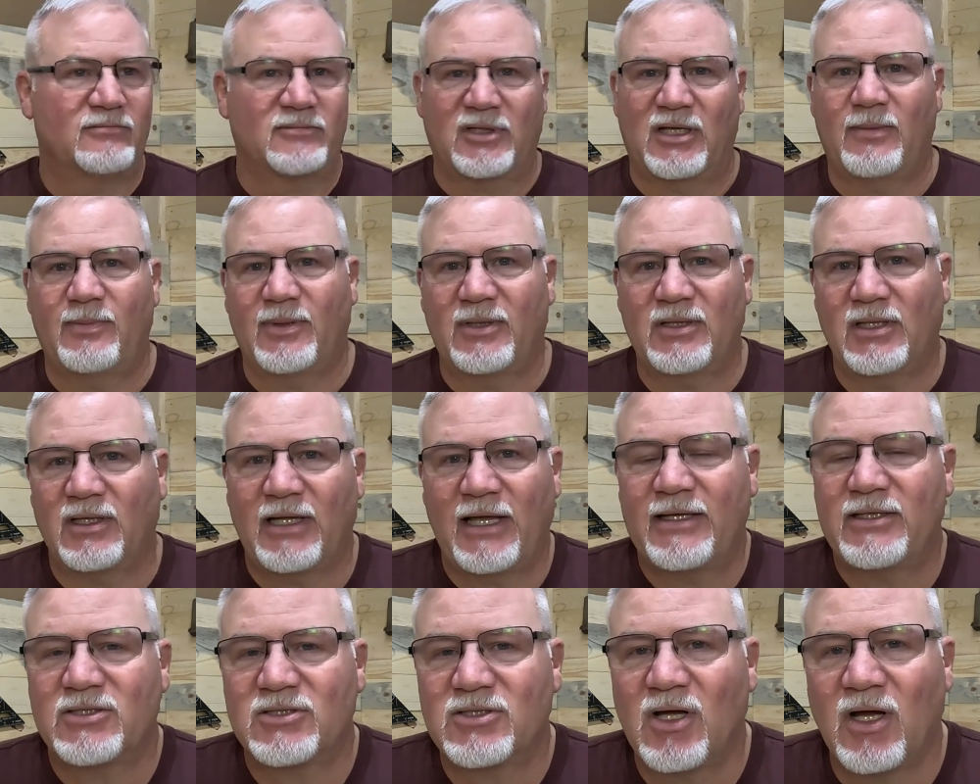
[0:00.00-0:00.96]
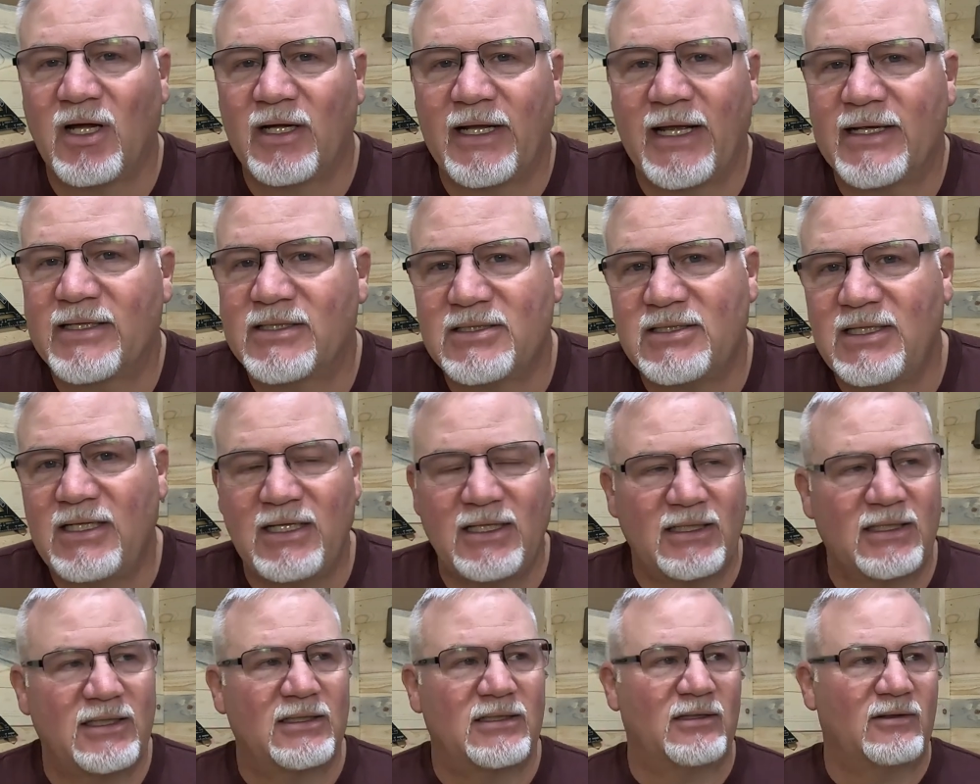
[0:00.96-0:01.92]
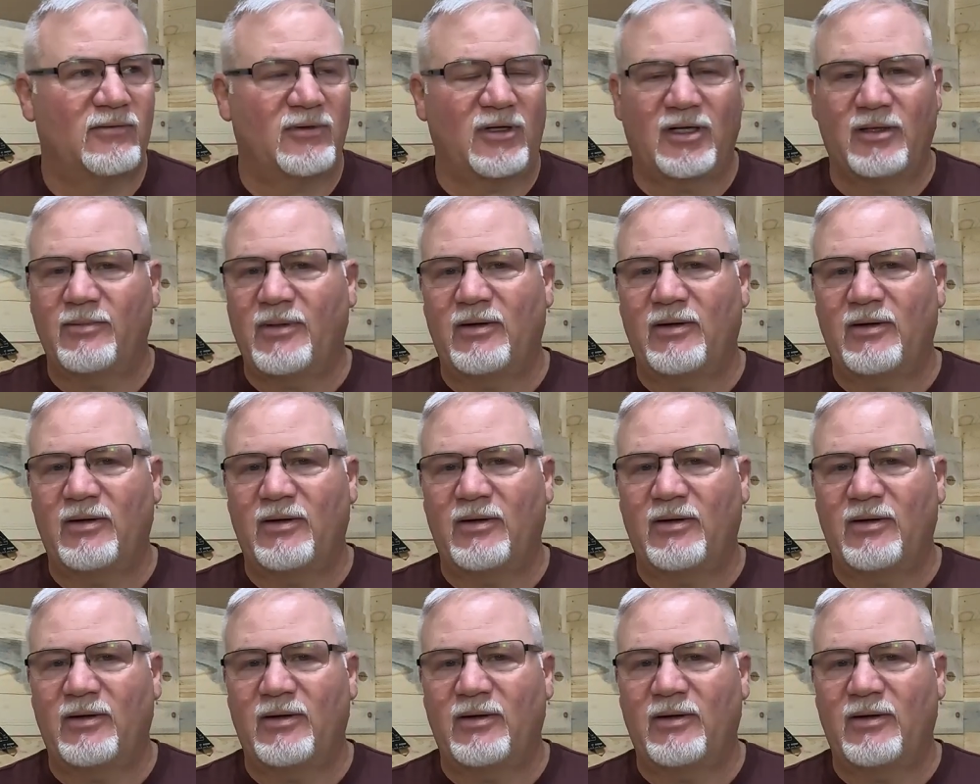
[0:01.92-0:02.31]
keeping the lights on as needed and running